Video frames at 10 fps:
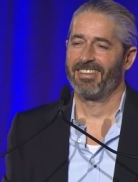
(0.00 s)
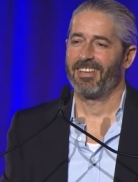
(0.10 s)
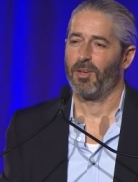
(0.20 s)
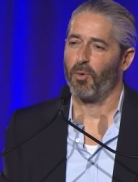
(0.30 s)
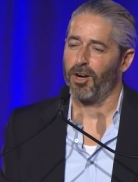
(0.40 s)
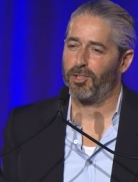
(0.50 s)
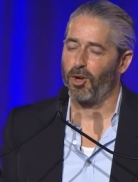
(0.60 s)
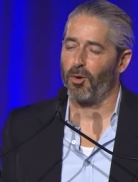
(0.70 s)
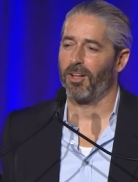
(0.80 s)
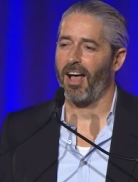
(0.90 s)
He wanted to
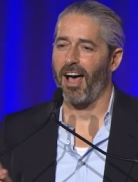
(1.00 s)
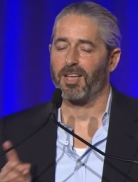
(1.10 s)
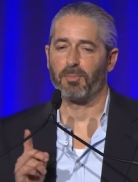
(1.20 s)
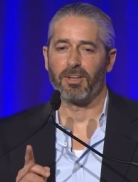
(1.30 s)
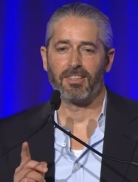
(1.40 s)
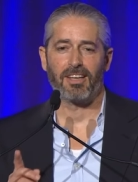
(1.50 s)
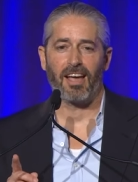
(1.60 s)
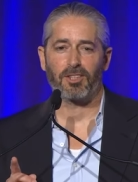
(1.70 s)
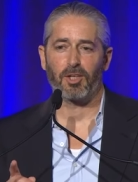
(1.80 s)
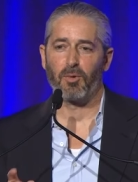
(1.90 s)
go last, but he
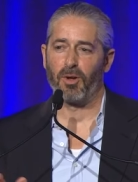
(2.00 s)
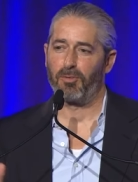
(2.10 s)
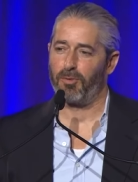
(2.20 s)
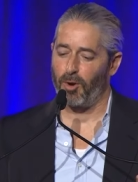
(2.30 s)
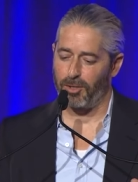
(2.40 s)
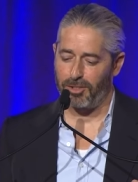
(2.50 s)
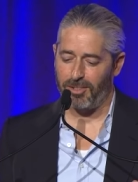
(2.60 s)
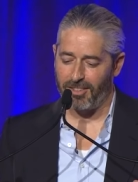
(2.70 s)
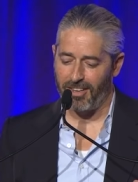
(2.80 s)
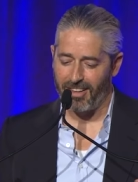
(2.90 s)
actually went
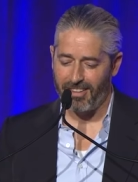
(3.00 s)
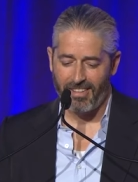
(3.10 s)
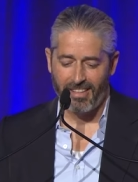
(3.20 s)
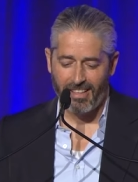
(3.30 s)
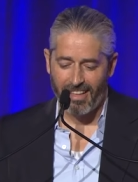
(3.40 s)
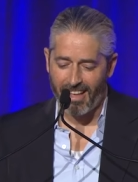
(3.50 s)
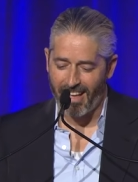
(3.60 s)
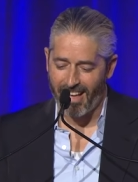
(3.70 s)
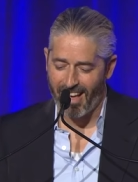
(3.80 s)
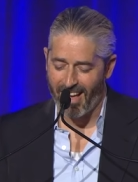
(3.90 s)
first.
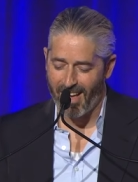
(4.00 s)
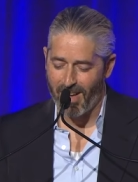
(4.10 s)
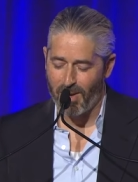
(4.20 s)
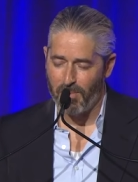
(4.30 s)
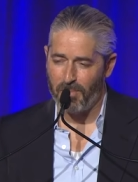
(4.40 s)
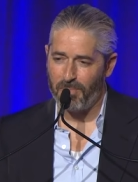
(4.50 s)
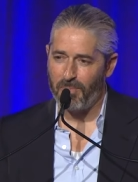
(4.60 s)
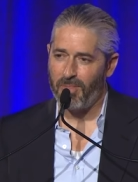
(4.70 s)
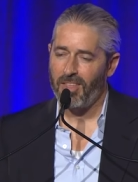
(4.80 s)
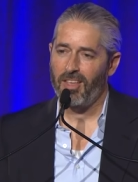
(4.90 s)
Um,
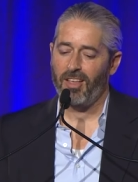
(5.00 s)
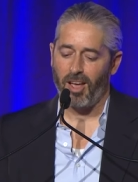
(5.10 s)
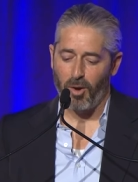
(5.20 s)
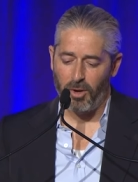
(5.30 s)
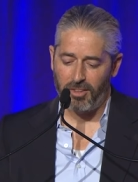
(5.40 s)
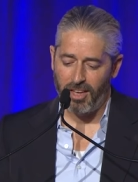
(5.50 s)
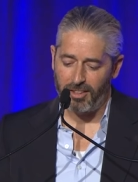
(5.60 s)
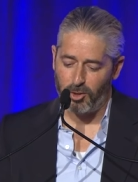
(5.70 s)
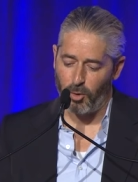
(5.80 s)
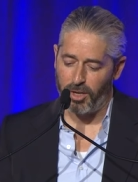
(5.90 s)
I want to thank
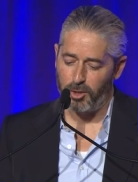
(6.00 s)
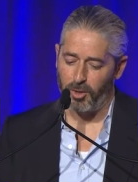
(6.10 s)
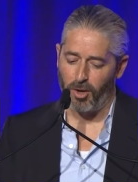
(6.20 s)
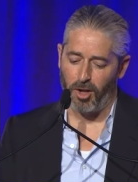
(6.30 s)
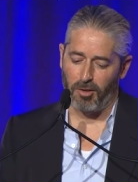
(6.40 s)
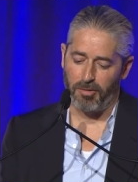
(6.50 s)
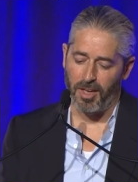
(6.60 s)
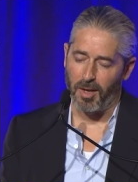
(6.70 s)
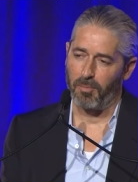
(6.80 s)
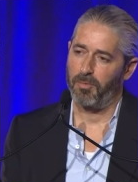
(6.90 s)
the Toy Industry Hall of
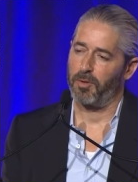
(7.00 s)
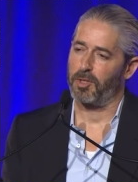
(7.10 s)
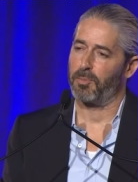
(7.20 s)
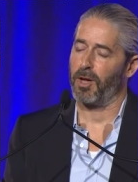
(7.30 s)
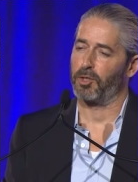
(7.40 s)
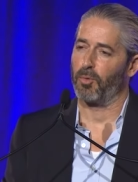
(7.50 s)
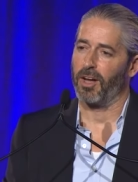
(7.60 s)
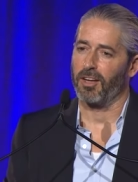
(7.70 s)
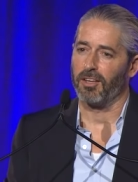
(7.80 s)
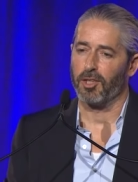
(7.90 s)
Fame for this special
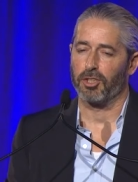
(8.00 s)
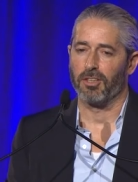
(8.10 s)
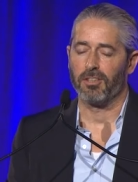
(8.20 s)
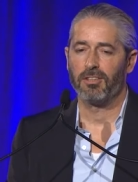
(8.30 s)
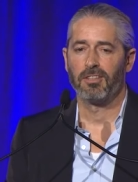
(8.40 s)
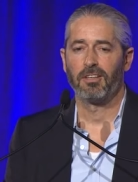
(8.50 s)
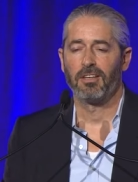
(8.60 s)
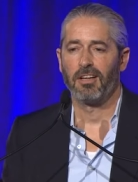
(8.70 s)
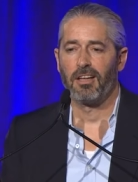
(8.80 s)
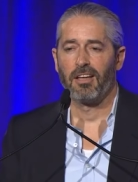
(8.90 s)
recognition.
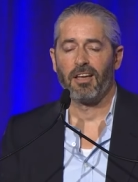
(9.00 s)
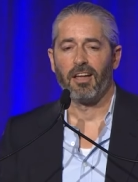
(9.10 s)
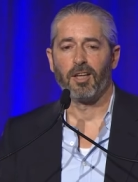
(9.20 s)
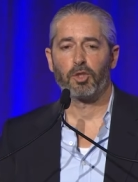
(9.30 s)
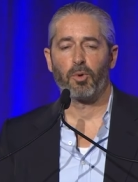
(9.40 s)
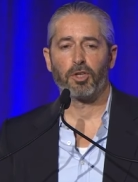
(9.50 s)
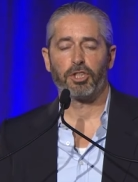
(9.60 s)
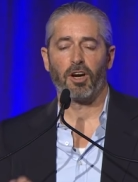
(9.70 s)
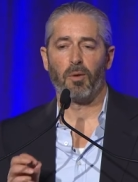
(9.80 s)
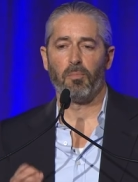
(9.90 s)
And I just want to
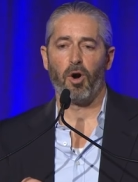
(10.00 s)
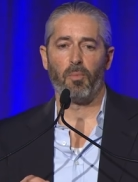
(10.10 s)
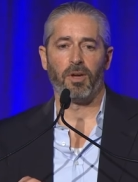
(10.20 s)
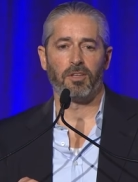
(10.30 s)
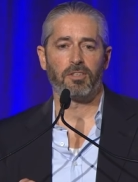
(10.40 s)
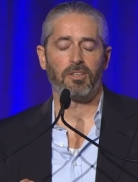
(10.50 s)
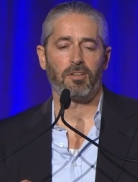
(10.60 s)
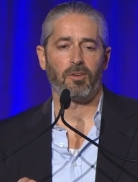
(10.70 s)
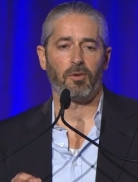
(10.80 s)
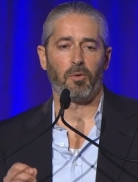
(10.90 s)
share a moment
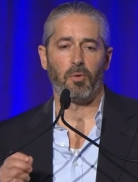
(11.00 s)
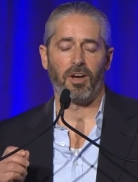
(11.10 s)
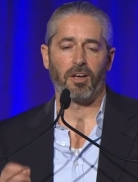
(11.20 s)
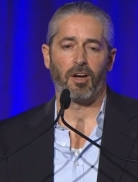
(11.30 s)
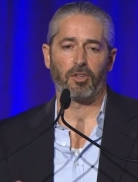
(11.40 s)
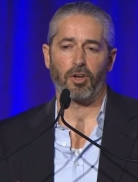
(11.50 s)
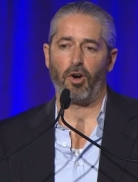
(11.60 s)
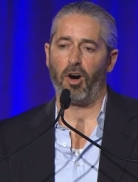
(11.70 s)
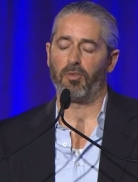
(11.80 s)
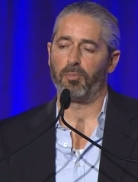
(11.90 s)
when I got the
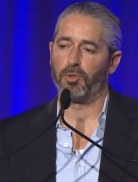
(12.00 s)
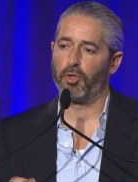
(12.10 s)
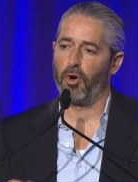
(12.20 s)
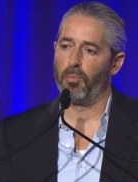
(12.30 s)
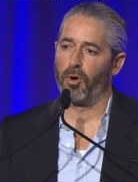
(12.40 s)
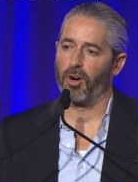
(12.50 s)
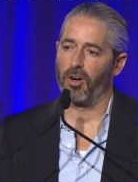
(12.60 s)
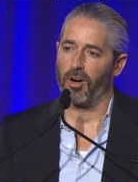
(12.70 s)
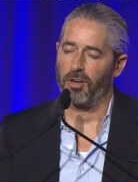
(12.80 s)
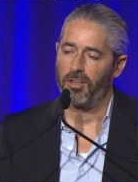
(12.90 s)
call from Joel
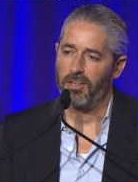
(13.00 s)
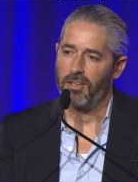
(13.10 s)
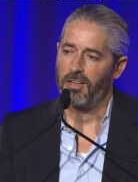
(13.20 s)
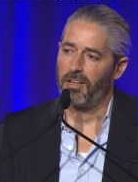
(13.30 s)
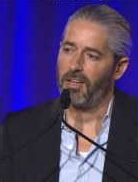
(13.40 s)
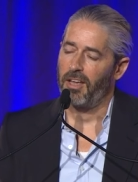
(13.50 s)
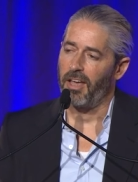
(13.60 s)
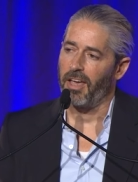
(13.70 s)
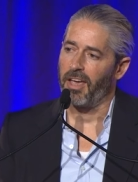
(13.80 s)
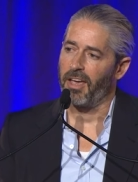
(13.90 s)
Berger
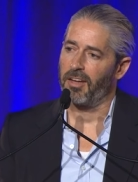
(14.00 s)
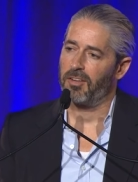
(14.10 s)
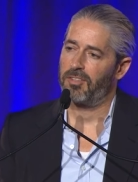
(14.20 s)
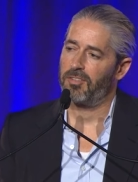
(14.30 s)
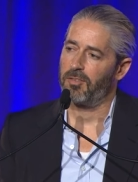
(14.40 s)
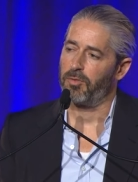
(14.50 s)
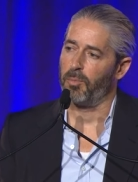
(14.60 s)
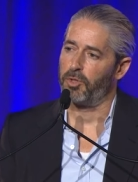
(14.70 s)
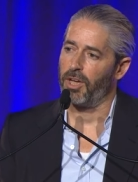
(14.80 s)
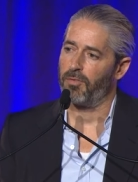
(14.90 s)
and
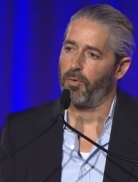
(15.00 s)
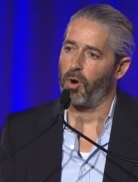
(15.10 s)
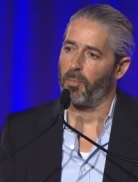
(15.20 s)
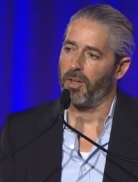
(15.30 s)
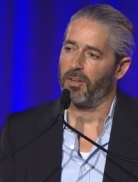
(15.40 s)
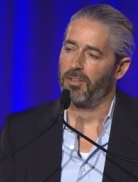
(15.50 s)
from Jay Foreman